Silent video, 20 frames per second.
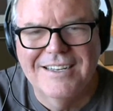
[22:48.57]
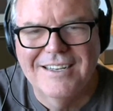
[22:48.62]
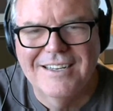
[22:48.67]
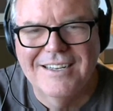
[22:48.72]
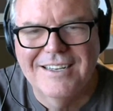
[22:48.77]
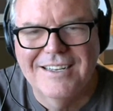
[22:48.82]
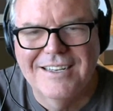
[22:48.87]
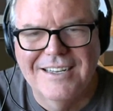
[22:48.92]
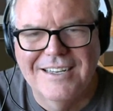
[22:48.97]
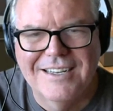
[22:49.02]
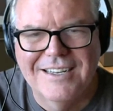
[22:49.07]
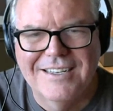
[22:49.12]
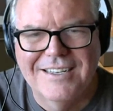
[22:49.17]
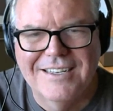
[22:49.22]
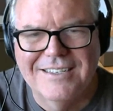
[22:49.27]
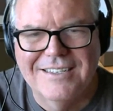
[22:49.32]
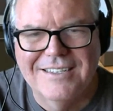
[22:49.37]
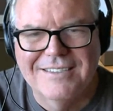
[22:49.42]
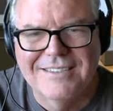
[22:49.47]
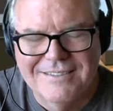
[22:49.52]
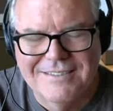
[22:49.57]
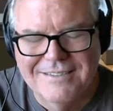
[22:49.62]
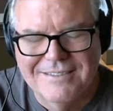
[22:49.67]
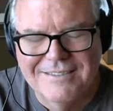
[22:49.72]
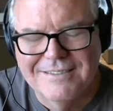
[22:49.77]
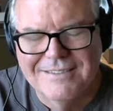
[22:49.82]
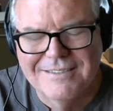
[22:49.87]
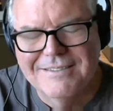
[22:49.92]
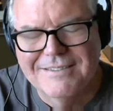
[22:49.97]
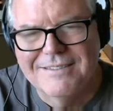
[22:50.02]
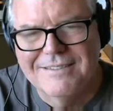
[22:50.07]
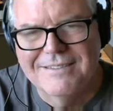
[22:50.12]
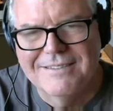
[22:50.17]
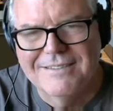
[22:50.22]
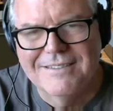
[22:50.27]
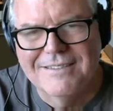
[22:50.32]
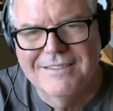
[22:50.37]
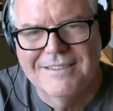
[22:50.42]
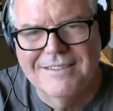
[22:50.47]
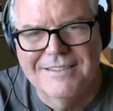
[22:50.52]

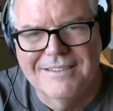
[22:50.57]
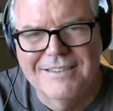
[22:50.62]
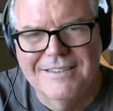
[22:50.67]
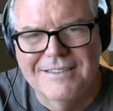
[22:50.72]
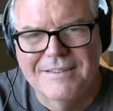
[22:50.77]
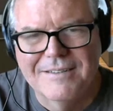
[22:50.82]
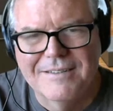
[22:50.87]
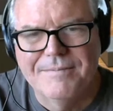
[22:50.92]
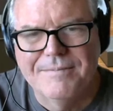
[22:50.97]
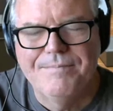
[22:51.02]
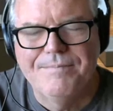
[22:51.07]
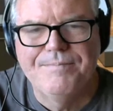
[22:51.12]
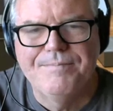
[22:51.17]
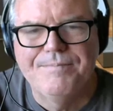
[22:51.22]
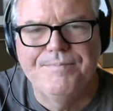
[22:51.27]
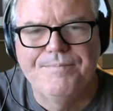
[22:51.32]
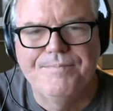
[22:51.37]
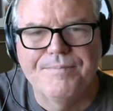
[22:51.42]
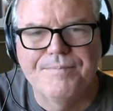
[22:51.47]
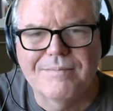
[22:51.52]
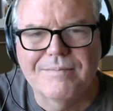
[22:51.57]
(not speaking)